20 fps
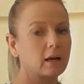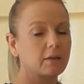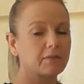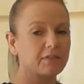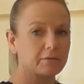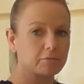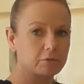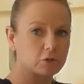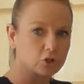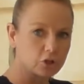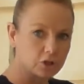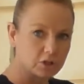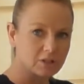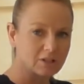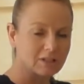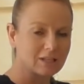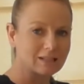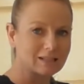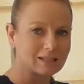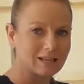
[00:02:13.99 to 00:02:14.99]
then reduce
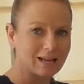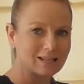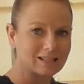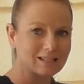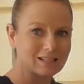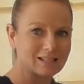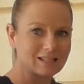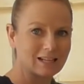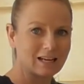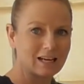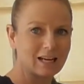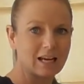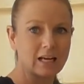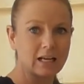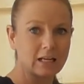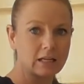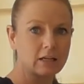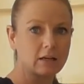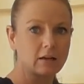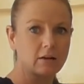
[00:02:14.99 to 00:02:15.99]
the intensity
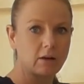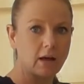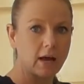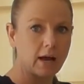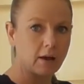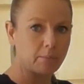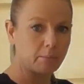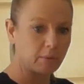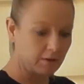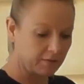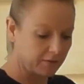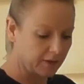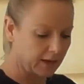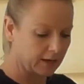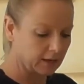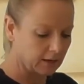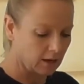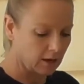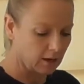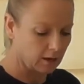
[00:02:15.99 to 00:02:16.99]
in that
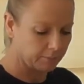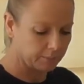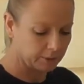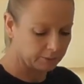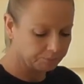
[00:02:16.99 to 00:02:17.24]
cup.